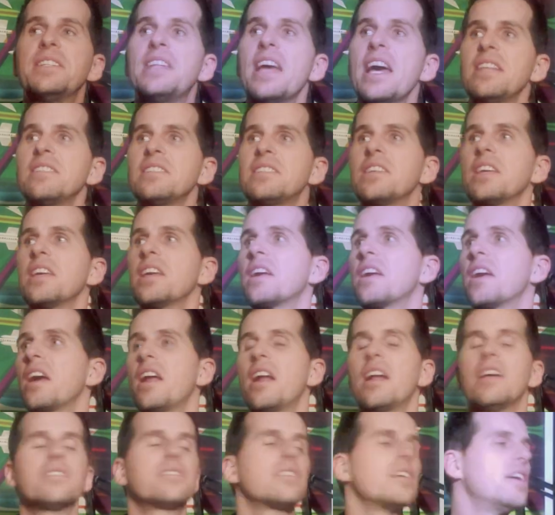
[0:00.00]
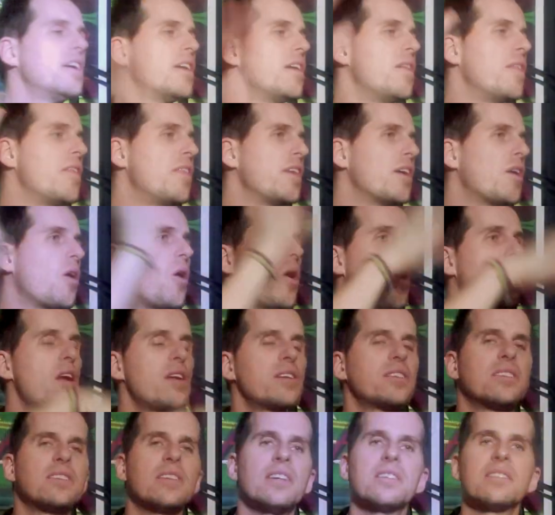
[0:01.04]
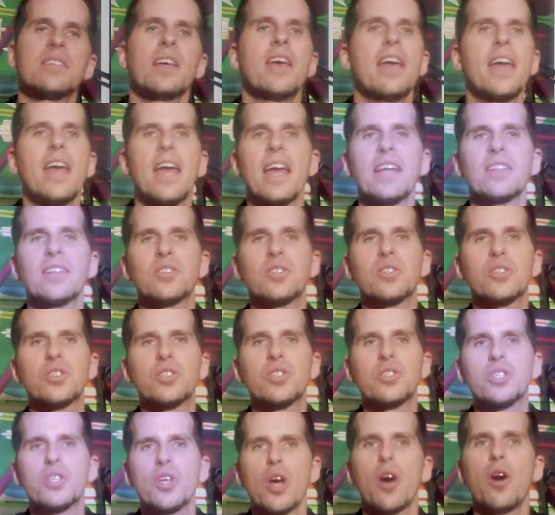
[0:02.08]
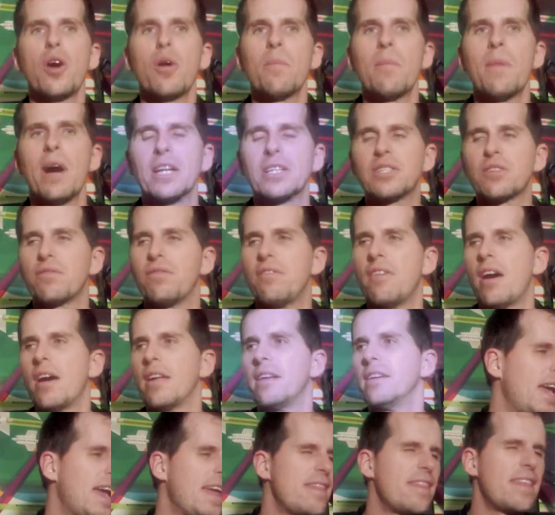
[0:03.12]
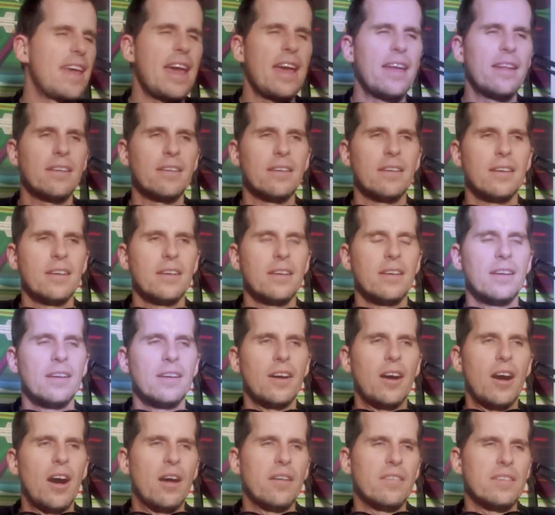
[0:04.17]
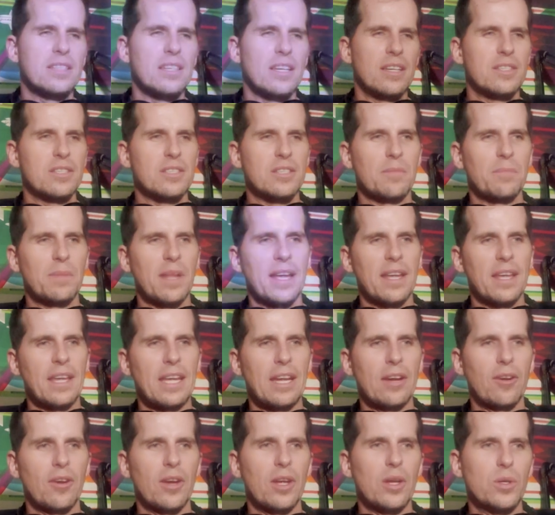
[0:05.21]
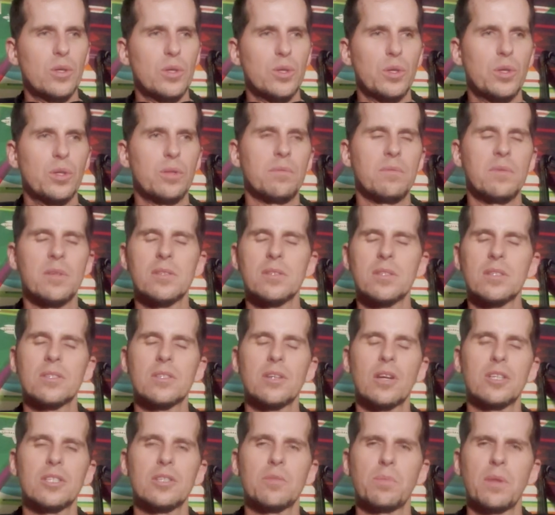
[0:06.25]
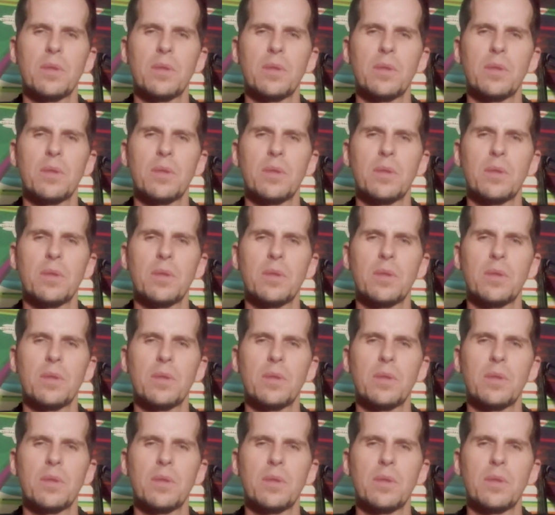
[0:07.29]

dancing girls, the horses. It's so much fun. And then all of a sudden some like eerie oud music starts